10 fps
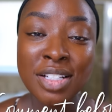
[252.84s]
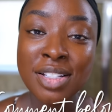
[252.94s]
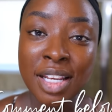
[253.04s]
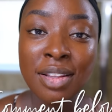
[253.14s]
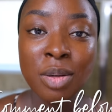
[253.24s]

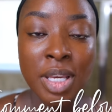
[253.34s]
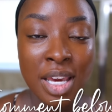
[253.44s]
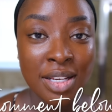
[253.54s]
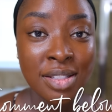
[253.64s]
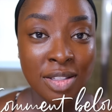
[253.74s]
concealer,
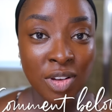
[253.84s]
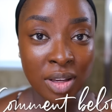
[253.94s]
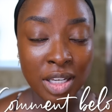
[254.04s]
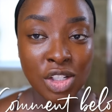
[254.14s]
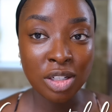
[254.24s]
because this
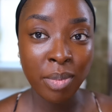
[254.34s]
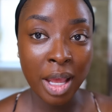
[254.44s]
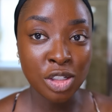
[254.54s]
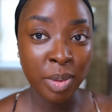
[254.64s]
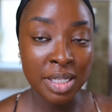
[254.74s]
foundation
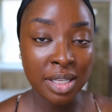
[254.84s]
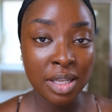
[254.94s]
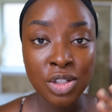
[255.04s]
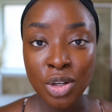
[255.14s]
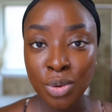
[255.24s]
matches my
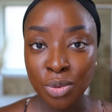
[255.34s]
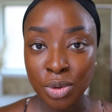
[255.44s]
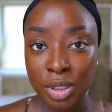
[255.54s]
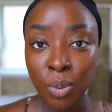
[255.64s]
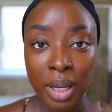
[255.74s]
skin tone
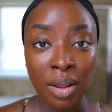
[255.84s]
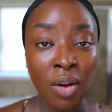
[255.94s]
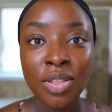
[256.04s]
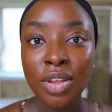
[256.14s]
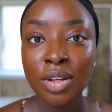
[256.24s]
really
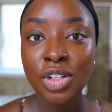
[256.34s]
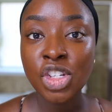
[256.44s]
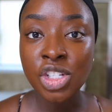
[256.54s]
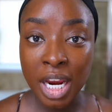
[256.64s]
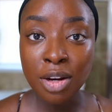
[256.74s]
well, the
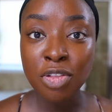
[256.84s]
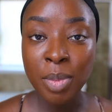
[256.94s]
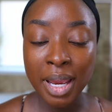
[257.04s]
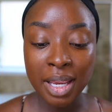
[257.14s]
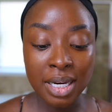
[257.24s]
shade of
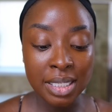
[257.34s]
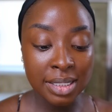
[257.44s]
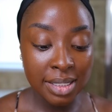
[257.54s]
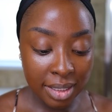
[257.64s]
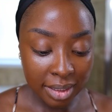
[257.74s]
my
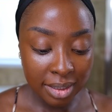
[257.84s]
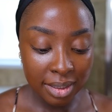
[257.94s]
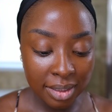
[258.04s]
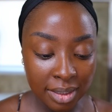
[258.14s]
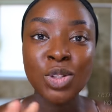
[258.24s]

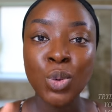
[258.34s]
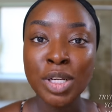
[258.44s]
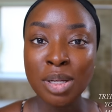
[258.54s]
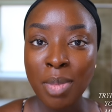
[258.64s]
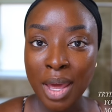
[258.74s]
concealer is
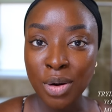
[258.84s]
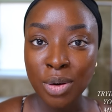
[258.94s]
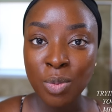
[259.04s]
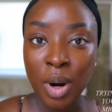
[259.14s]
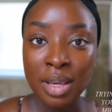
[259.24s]
going to
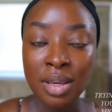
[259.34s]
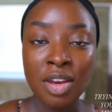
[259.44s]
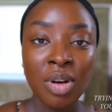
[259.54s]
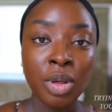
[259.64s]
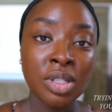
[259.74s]
matter, right?
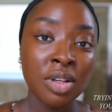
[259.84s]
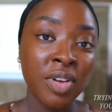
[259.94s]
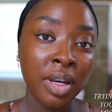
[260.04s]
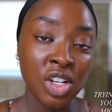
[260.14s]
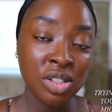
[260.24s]
If I'm using a
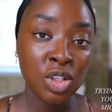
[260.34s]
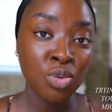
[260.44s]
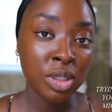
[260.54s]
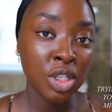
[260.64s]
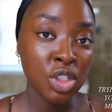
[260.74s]
foundation
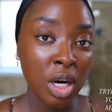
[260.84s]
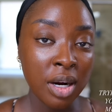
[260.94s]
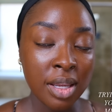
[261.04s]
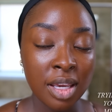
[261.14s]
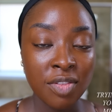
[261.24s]
that's really
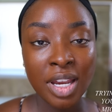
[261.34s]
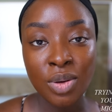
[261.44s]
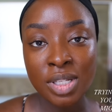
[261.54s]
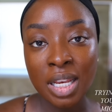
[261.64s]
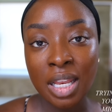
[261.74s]
dark, if I
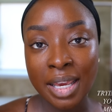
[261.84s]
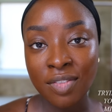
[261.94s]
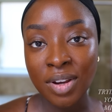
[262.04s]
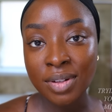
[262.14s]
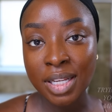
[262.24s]
use a
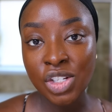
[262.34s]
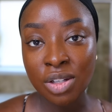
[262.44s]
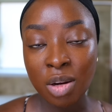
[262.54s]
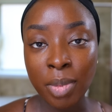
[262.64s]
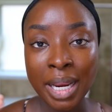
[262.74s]
light
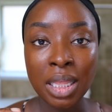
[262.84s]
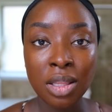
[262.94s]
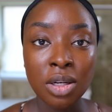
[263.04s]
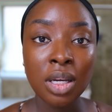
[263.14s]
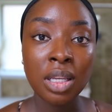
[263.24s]
foundation, it might
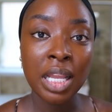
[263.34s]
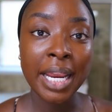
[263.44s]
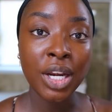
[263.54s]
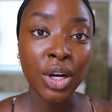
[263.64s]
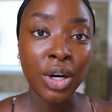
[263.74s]
look
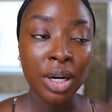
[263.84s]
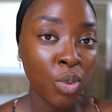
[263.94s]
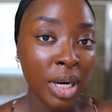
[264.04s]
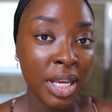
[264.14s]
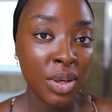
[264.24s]
lighter.
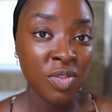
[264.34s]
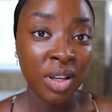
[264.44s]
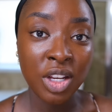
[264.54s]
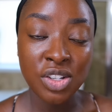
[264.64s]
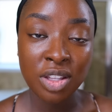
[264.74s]
When I use a
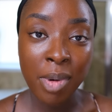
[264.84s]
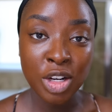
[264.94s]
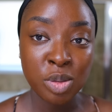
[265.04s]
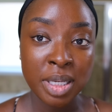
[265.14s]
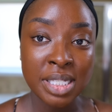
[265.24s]
foundation that
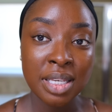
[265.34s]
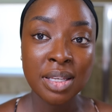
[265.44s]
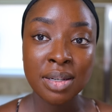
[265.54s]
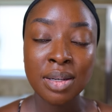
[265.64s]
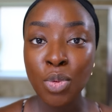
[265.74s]
matches my
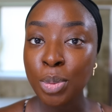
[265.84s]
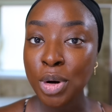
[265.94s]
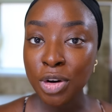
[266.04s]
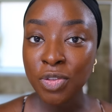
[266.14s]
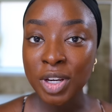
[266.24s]
skin more
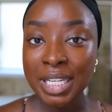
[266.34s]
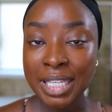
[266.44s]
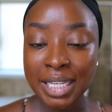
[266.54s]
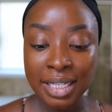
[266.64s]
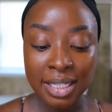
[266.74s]

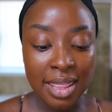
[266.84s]
perfectly,